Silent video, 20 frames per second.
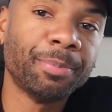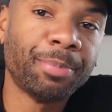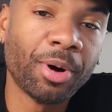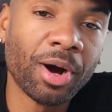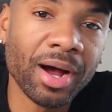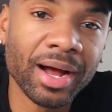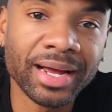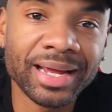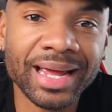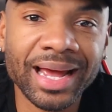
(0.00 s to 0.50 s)

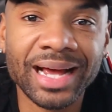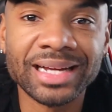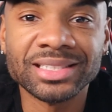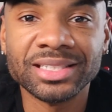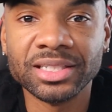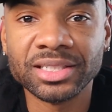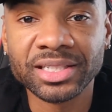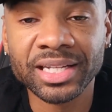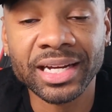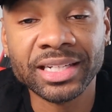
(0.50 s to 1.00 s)
podcast
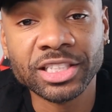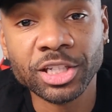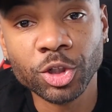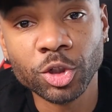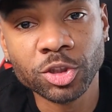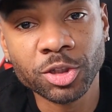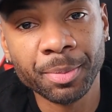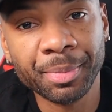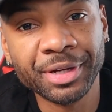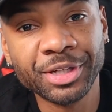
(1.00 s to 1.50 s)
and things that
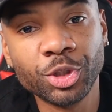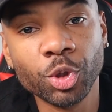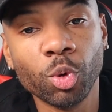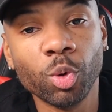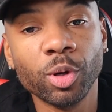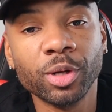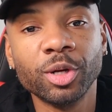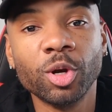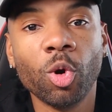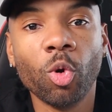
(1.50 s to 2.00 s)
you should be
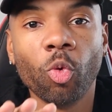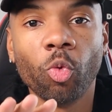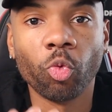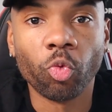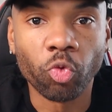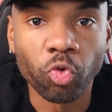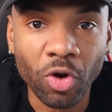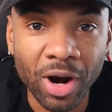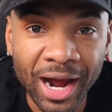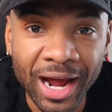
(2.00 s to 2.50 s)
doing
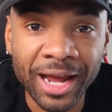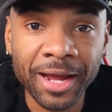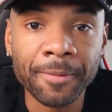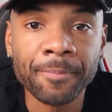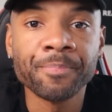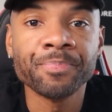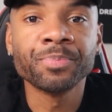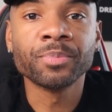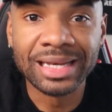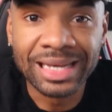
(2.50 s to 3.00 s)
right
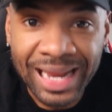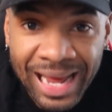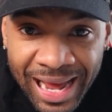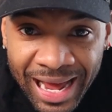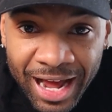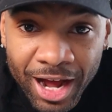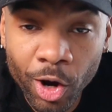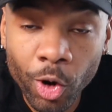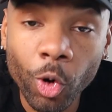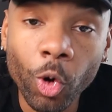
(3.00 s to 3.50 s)

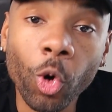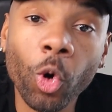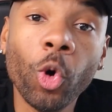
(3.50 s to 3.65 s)
now,